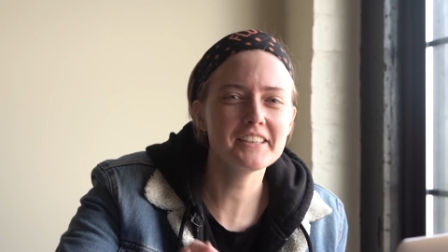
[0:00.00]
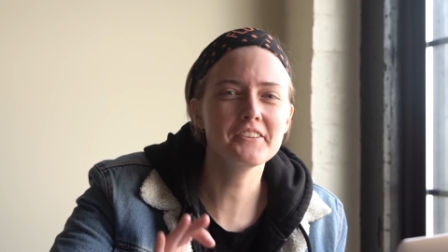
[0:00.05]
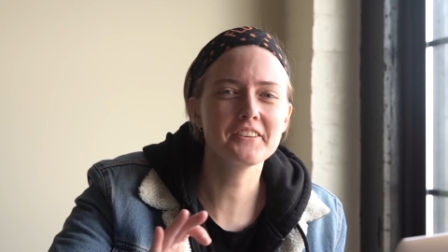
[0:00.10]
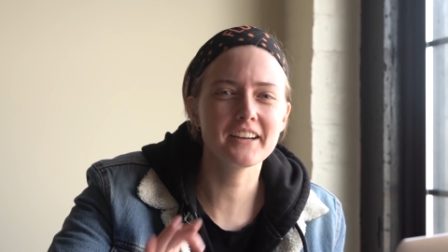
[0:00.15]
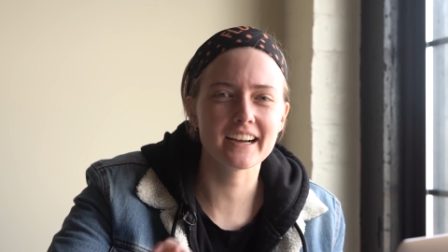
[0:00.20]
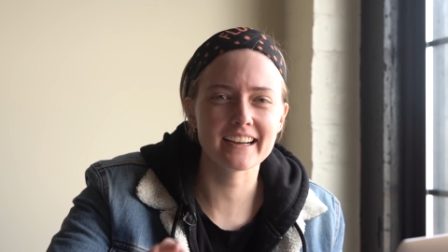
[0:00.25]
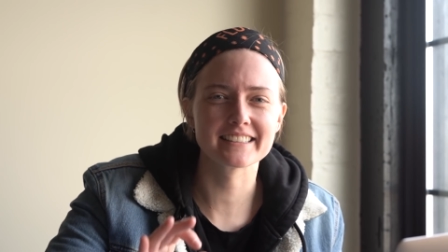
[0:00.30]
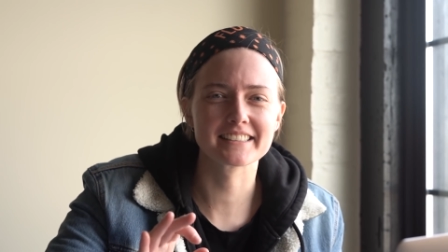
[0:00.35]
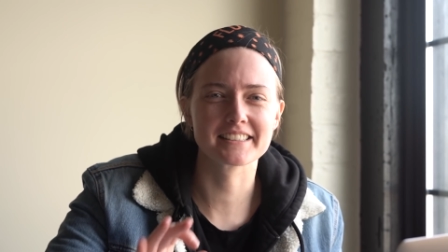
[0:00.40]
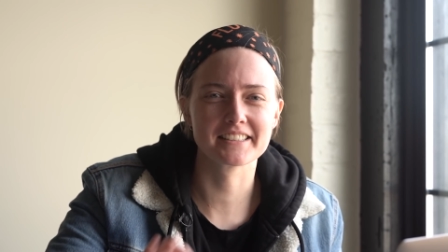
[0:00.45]
you
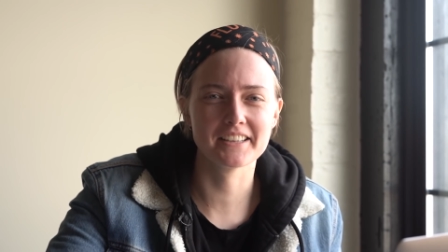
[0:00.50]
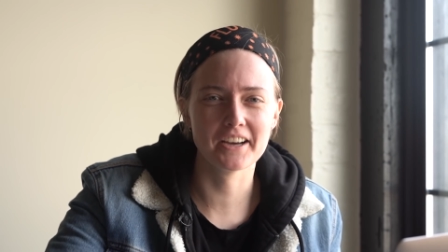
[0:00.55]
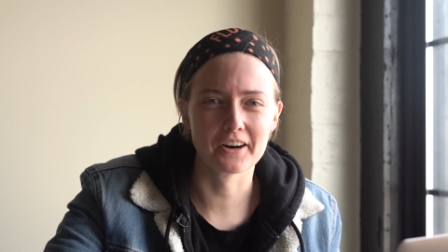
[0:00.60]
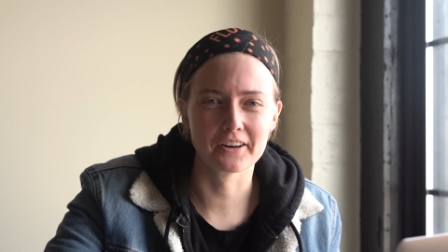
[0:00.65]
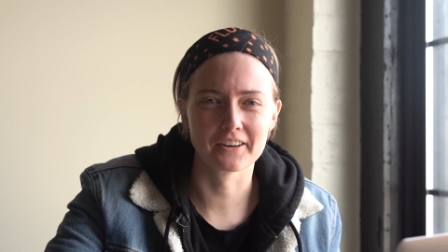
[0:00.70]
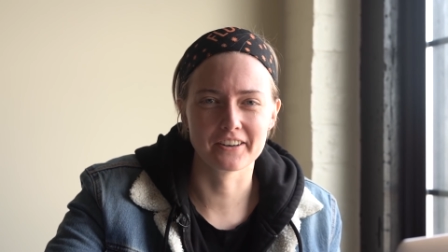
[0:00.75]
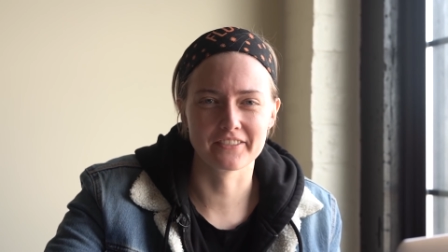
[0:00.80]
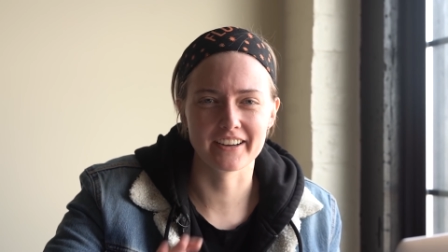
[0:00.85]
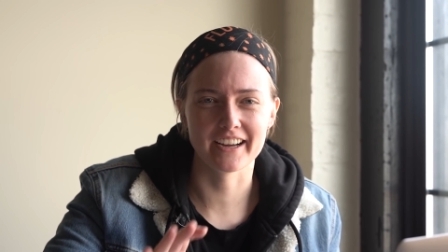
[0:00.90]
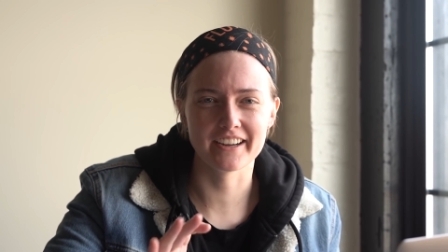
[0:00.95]
guys
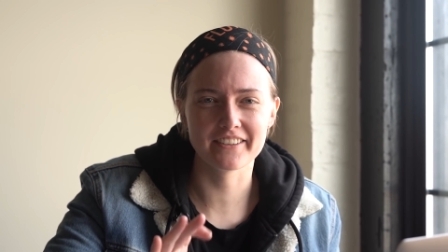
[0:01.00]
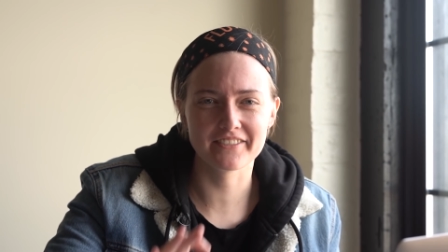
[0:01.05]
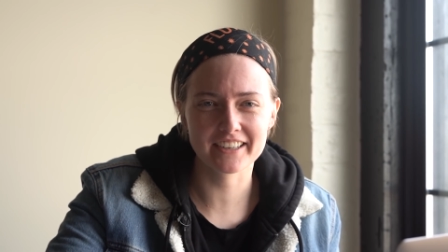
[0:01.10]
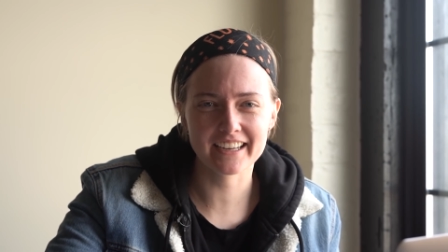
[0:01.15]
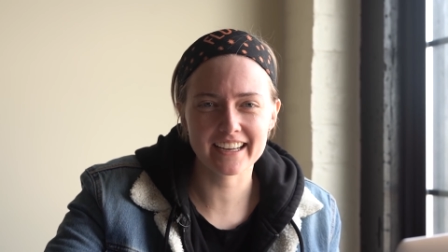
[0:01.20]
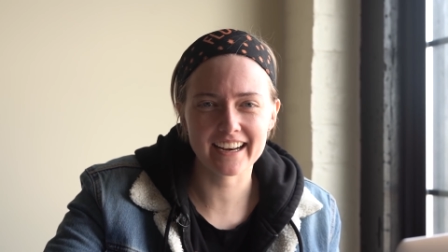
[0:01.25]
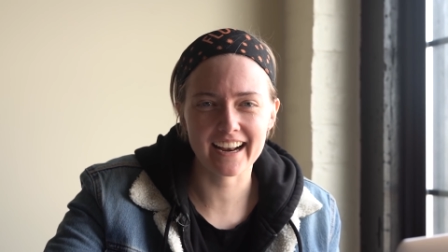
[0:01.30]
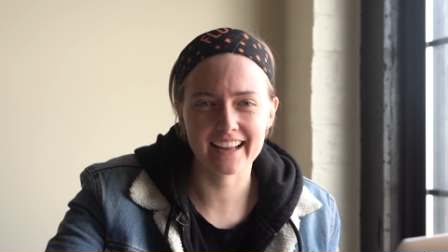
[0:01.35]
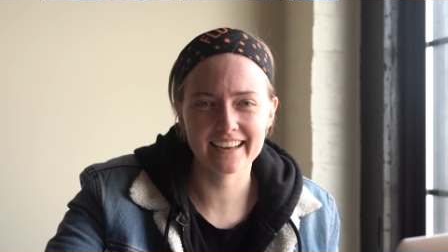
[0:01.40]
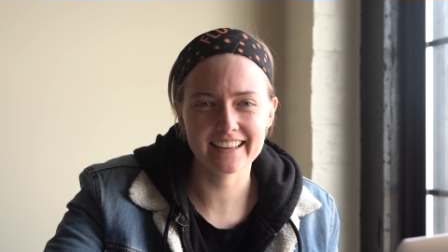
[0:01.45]
know if I ever
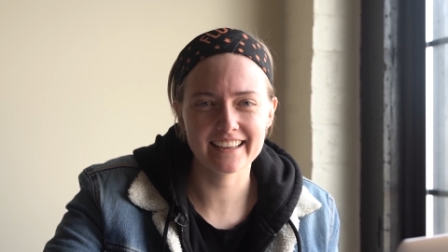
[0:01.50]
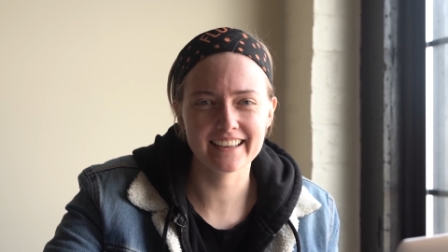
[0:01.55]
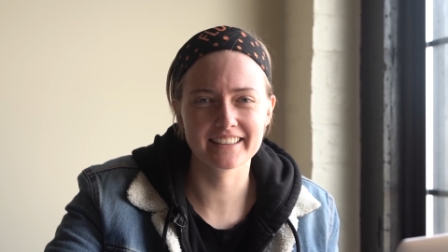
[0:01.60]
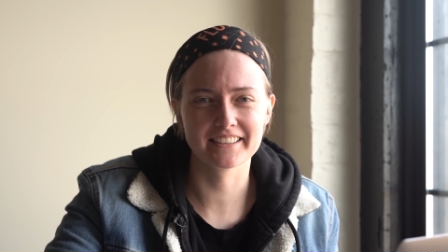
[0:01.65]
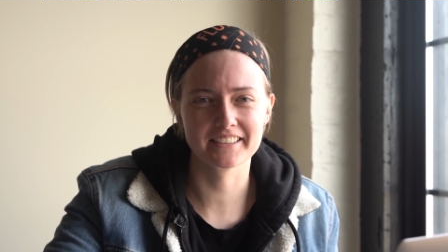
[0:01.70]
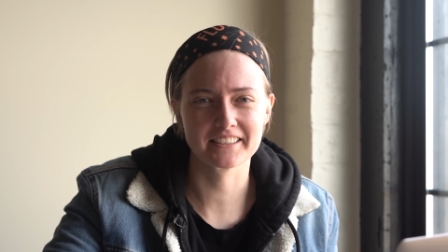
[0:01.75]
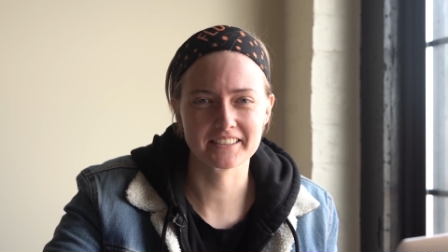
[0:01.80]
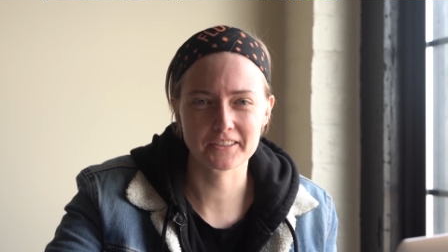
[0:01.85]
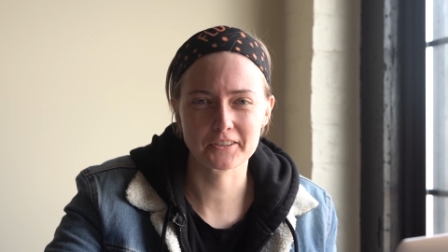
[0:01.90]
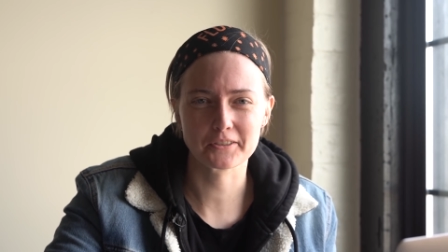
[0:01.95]
get any
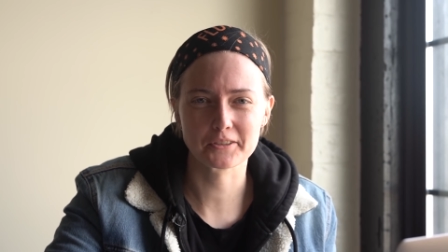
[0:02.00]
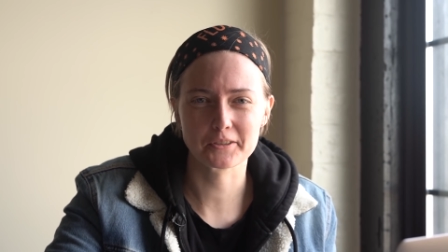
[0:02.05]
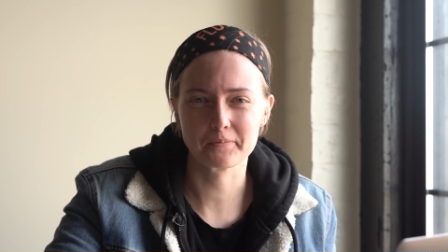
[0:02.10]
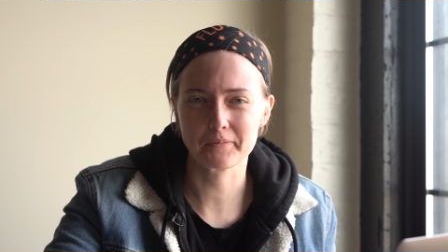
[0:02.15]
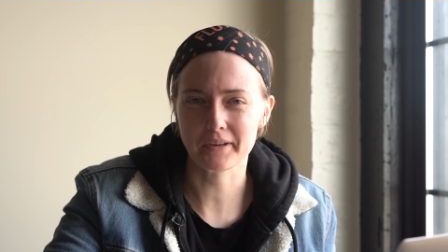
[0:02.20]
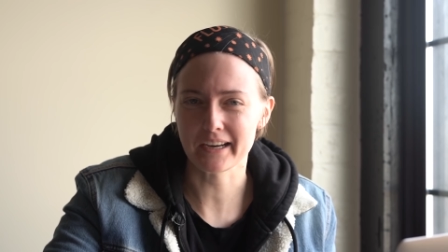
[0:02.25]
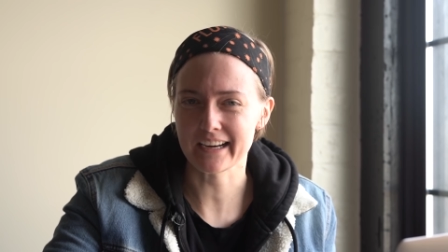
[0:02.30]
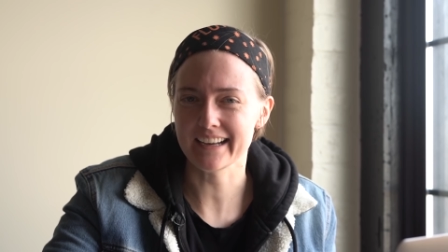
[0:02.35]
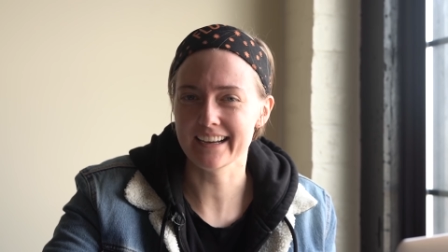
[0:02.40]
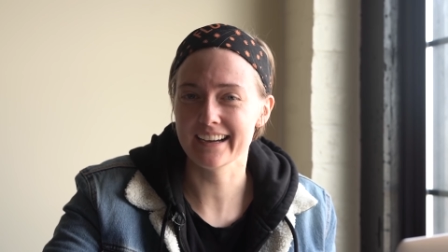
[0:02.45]
other social
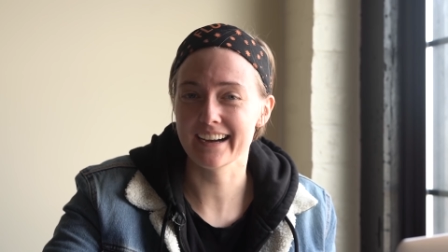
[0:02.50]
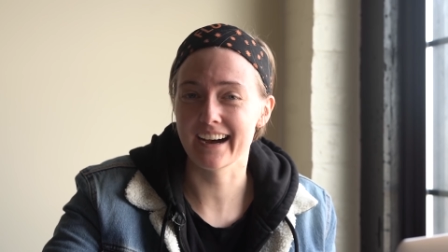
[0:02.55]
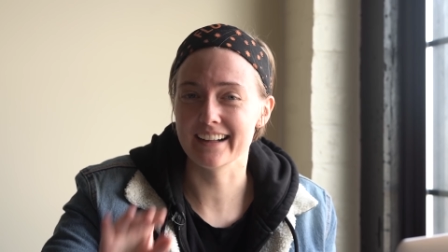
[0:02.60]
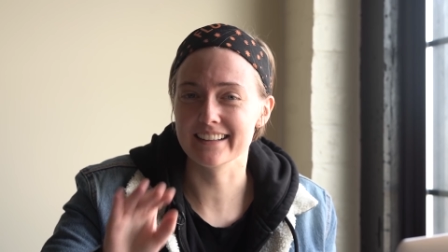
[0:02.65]
media,